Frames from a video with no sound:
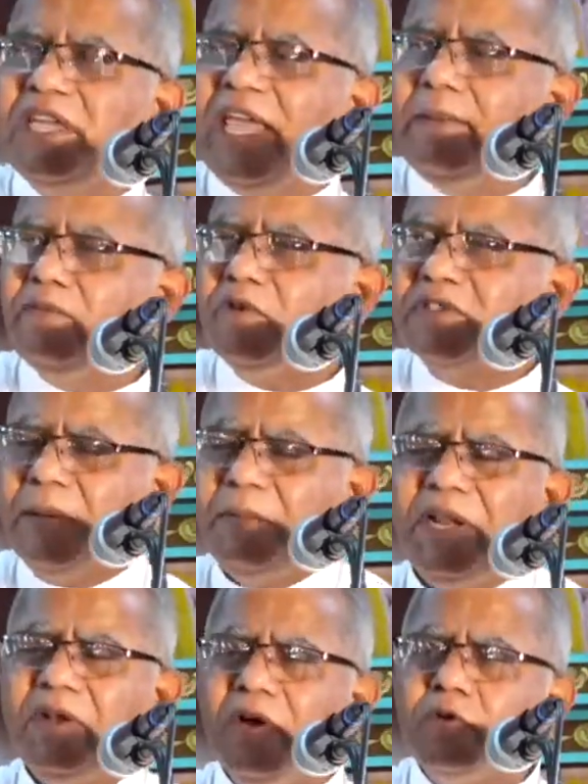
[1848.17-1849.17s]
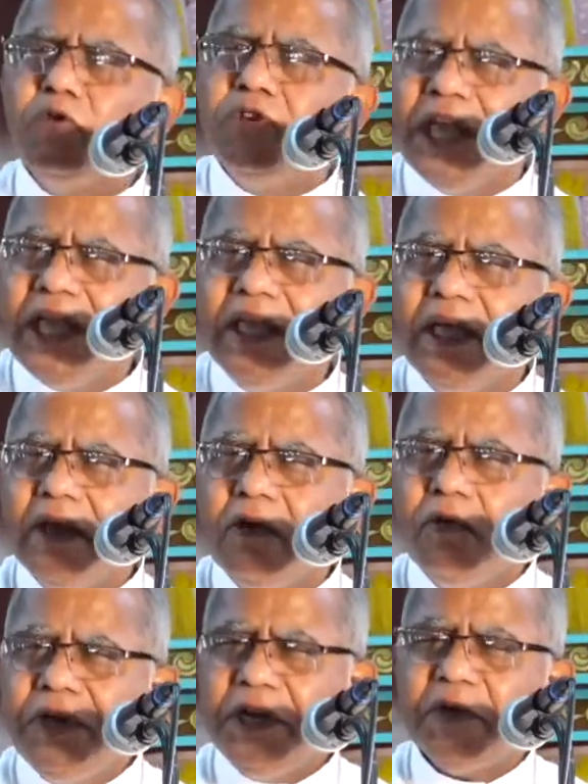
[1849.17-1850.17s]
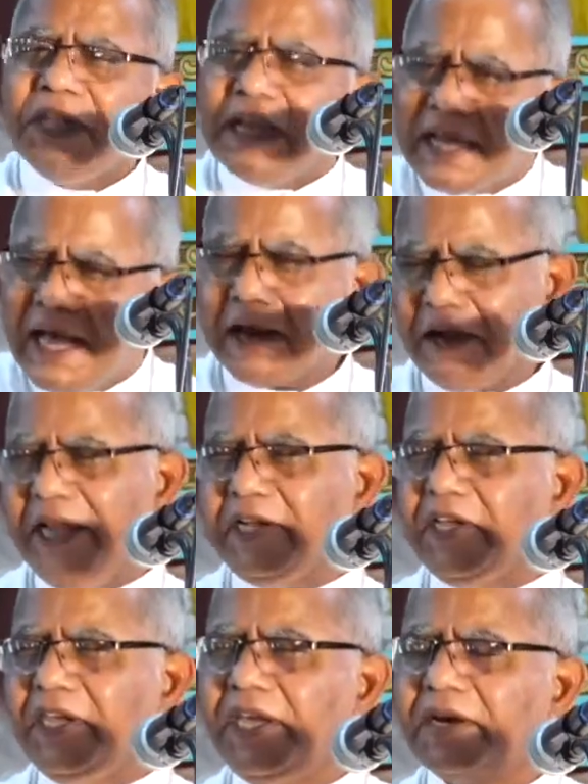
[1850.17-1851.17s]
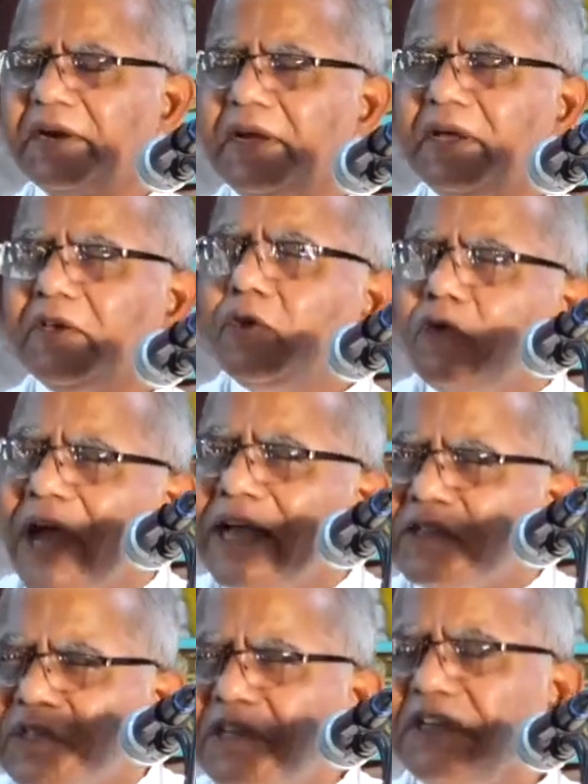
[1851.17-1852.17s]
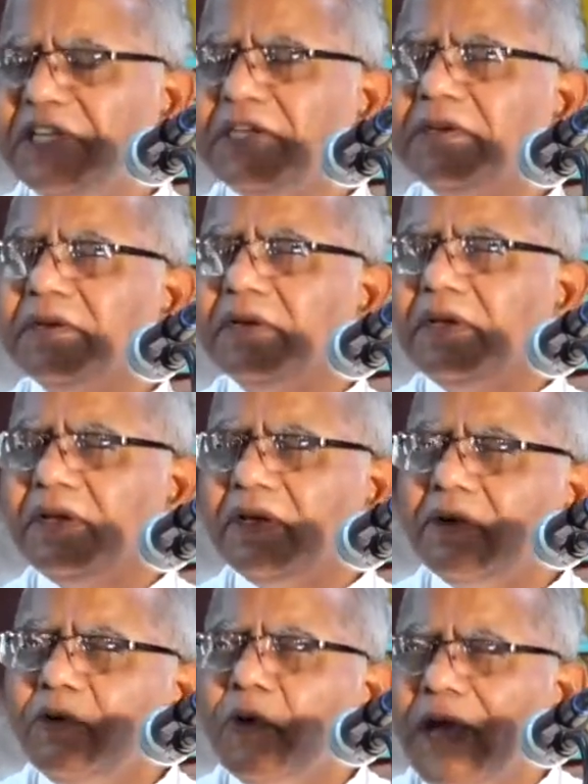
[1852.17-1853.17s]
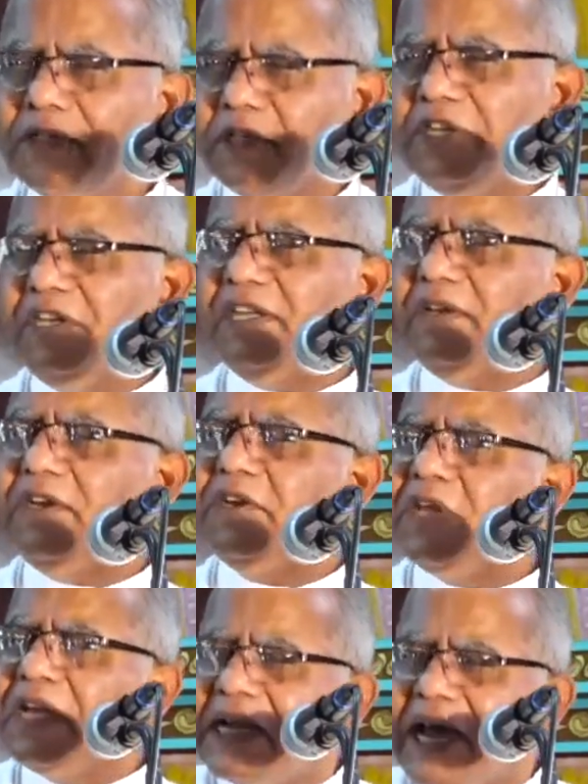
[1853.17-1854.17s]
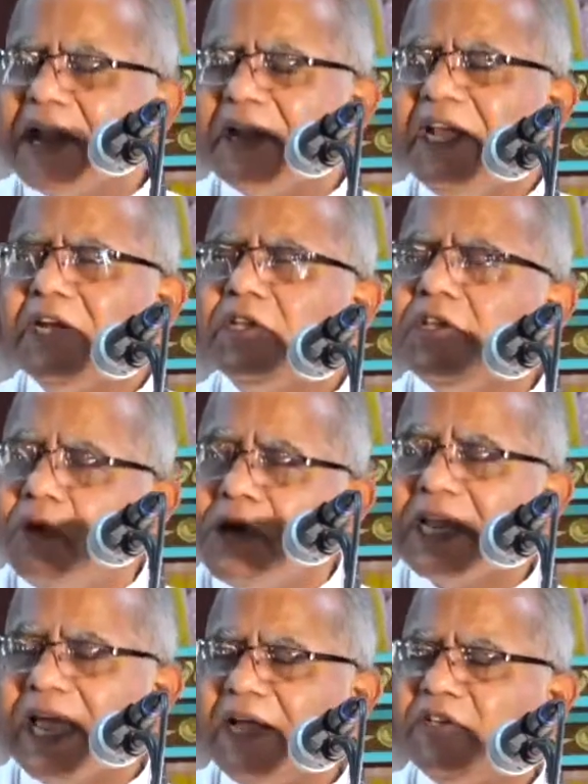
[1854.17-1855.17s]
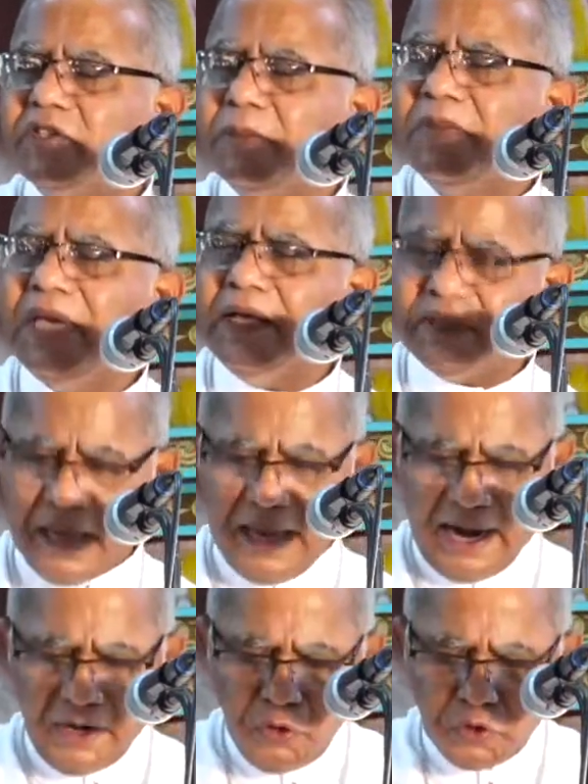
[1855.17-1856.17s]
came through somebody. No, today we need to incarnate here. You as Indian, you need to incarnate your charism and you